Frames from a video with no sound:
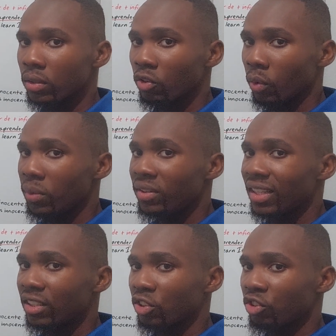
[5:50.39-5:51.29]
So when we
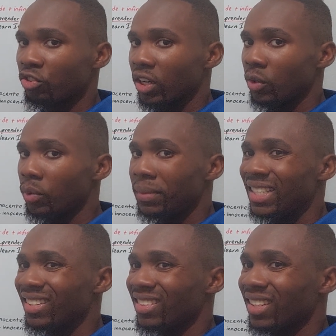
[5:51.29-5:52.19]
say to try, we
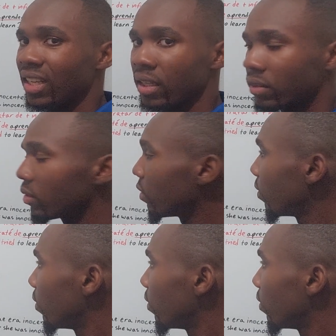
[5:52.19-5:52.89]
mean to taste.